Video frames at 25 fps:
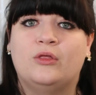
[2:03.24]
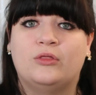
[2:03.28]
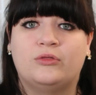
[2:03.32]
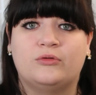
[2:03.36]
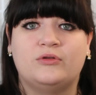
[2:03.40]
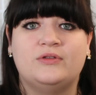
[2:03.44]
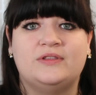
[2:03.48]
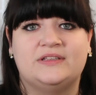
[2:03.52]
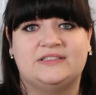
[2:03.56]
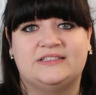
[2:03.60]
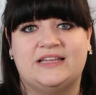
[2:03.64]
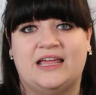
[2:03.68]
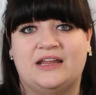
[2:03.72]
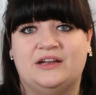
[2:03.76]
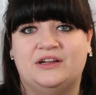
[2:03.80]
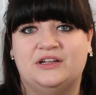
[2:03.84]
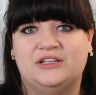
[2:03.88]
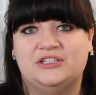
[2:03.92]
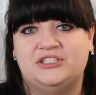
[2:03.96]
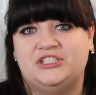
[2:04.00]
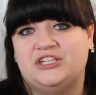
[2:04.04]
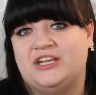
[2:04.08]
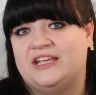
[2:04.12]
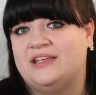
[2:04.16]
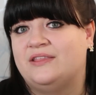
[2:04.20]
through this
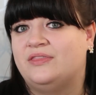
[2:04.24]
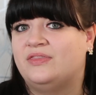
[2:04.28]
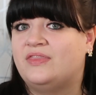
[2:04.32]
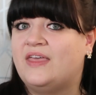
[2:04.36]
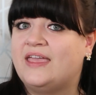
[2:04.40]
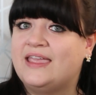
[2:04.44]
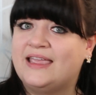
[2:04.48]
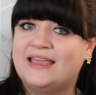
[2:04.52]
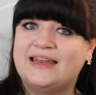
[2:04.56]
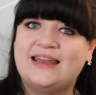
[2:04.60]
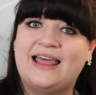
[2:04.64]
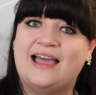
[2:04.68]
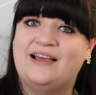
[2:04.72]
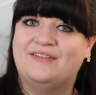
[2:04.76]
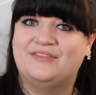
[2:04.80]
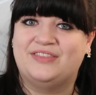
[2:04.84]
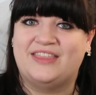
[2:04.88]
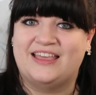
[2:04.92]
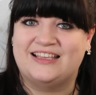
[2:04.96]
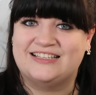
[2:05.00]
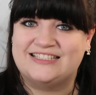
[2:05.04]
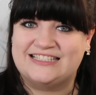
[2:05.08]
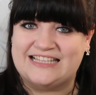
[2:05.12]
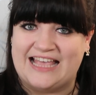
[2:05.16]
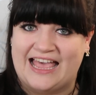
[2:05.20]
technology they can have
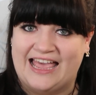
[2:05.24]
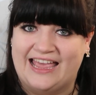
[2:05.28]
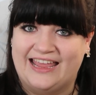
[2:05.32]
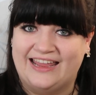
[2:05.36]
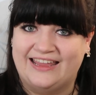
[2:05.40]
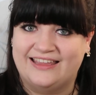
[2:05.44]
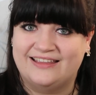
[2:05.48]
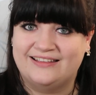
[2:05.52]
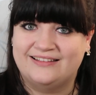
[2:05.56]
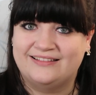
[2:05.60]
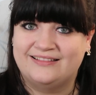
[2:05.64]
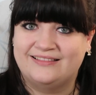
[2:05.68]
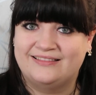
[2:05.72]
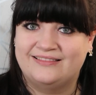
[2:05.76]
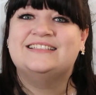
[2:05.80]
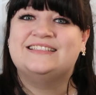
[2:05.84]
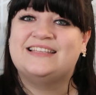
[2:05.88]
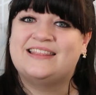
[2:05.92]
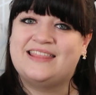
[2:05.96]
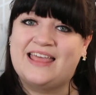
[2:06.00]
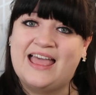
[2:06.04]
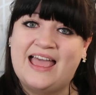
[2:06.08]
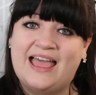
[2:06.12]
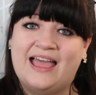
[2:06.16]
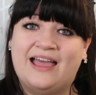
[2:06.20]
their say. So
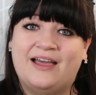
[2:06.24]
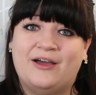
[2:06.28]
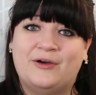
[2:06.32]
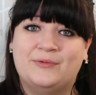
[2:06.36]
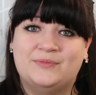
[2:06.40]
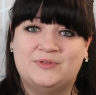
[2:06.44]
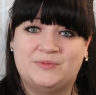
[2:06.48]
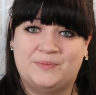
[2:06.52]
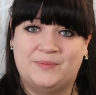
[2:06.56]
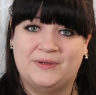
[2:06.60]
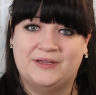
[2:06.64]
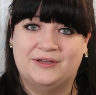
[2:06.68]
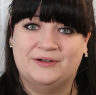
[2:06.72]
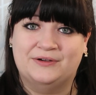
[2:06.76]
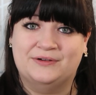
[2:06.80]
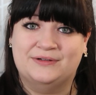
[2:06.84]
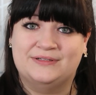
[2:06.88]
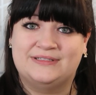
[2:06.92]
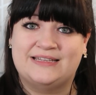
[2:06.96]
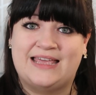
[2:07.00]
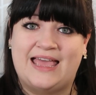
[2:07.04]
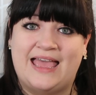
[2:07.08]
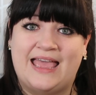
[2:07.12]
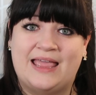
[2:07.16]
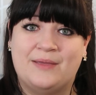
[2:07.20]
that helps
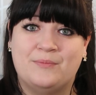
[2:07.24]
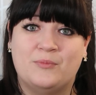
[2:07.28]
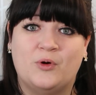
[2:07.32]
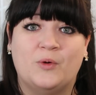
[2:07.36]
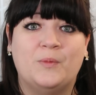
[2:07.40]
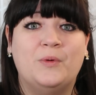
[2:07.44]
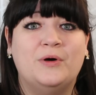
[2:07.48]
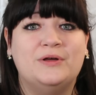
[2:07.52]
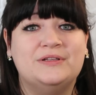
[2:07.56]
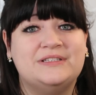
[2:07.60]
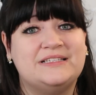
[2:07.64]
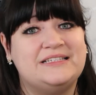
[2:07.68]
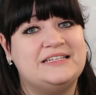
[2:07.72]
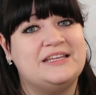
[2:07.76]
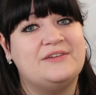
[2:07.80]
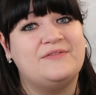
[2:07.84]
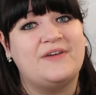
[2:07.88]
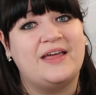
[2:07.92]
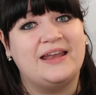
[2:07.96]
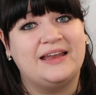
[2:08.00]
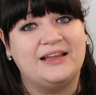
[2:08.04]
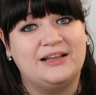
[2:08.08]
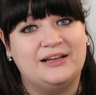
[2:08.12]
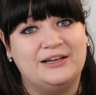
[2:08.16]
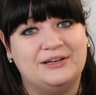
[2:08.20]
build a more positive
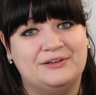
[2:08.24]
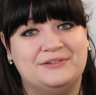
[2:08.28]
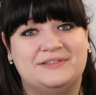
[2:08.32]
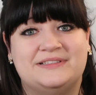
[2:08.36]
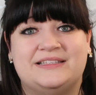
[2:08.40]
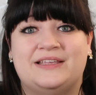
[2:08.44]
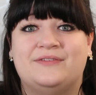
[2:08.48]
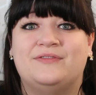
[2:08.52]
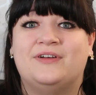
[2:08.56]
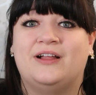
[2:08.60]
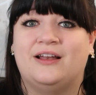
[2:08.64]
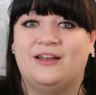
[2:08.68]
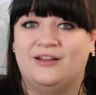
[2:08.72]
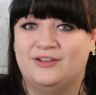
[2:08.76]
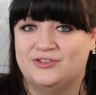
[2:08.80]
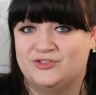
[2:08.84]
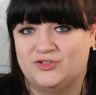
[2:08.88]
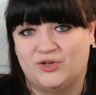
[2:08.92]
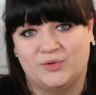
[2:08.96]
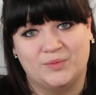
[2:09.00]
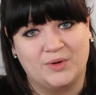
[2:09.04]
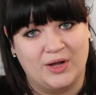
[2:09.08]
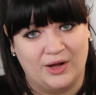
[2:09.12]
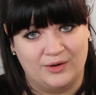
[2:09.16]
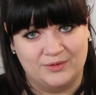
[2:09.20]
and inclusive
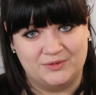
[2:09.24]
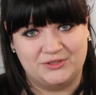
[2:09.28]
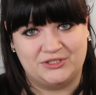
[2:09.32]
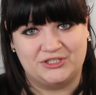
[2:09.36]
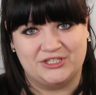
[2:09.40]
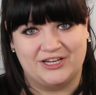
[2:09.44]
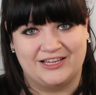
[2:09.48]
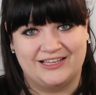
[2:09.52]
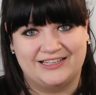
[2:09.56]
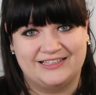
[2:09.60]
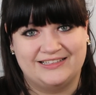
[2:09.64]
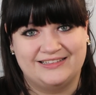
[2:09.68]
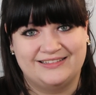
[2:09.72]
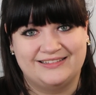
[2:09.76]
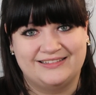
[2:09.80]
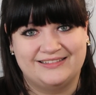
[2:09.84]
classroom culture.